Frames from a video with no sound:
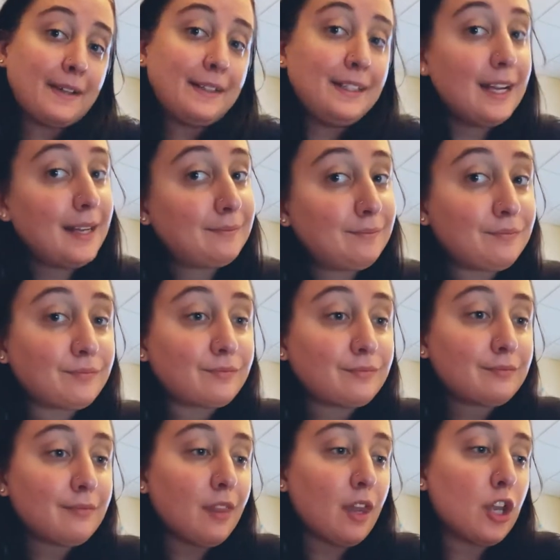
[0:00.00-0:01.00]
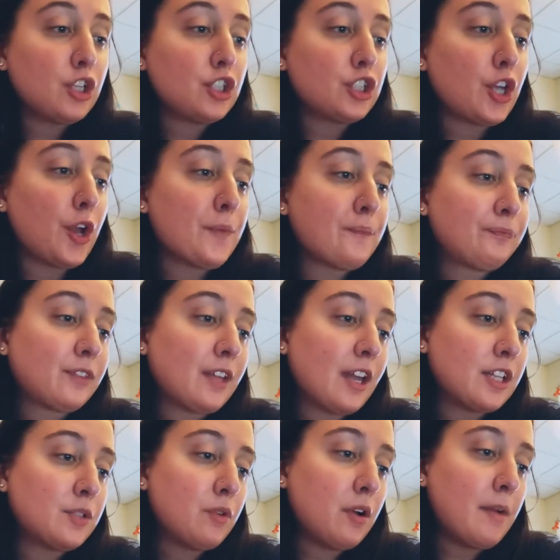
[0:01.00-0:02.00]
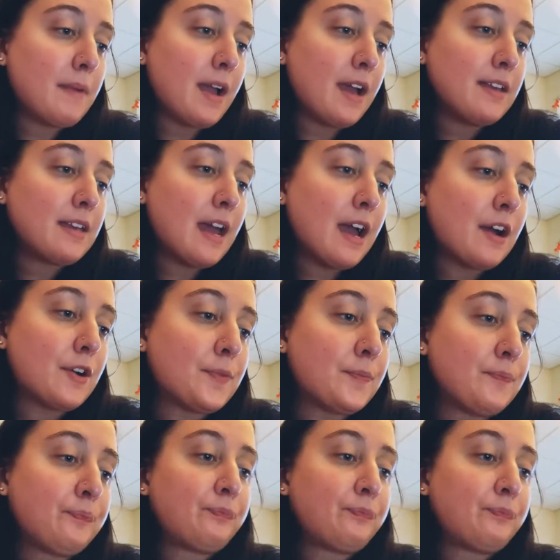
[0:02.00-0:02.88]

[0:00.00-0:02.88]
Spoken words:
Yeah, so that's where I'm at now.